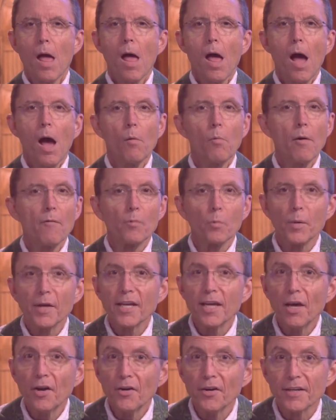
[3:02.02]
However, we
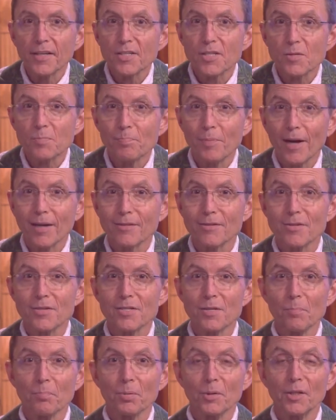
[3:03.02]
cannot expect to
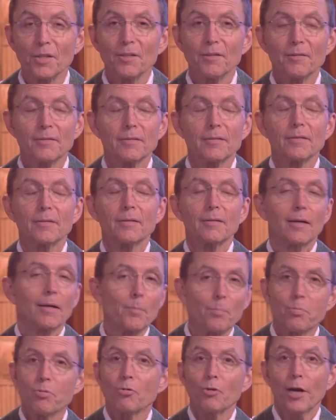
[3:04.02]
simply kind
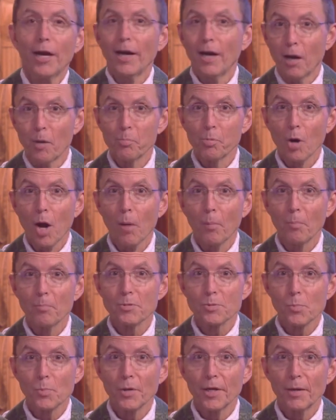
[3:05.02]
of pray our
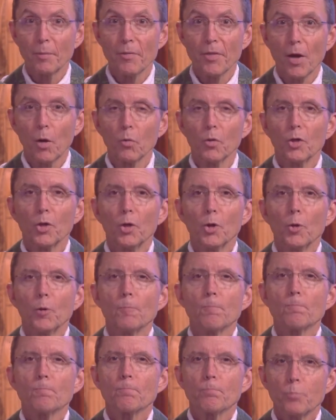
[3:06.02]
problems away without
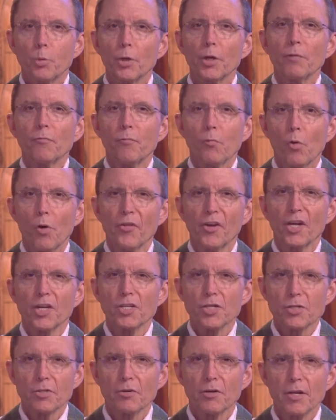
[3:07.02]
putting forth a
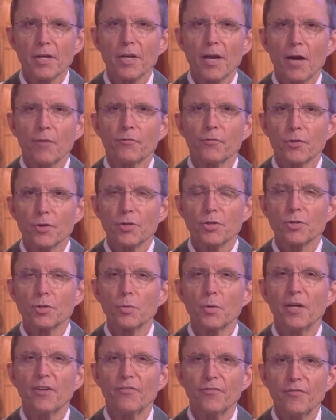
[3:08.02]
concerted effort
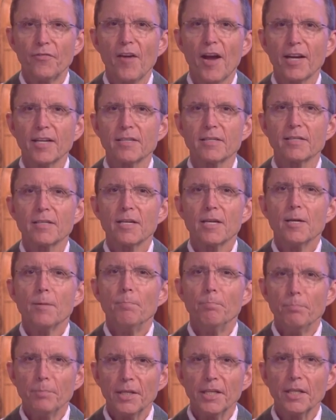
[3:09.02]
to effect
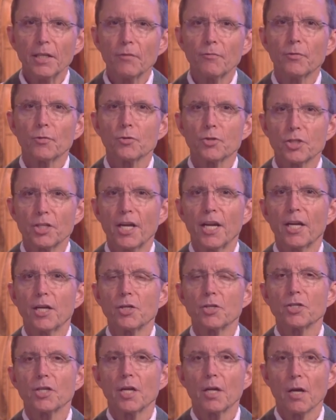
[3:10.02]
meaningful
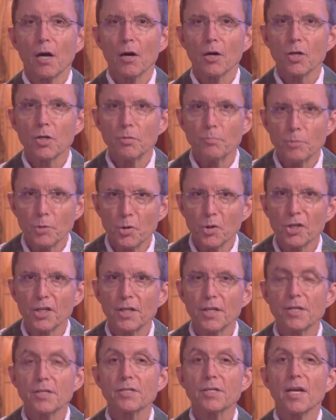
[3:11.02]
change in our
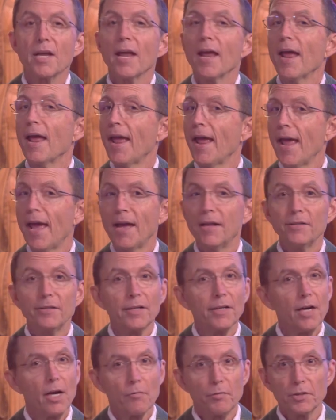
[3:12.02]
communities and
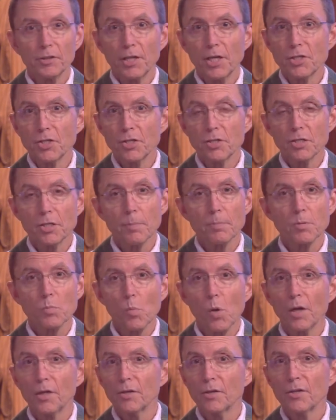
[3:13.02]
in our relationships
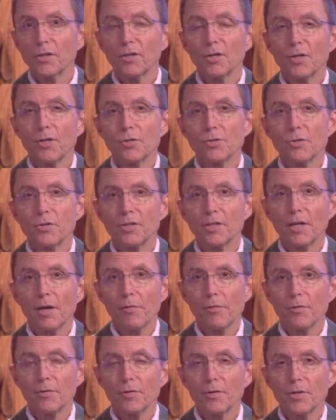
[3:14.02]
one to the
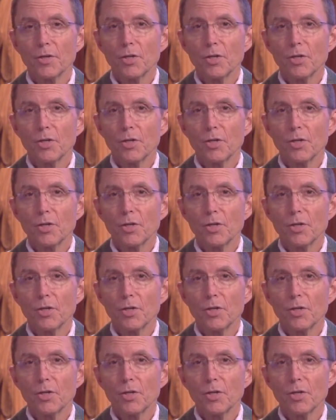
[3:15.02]
other.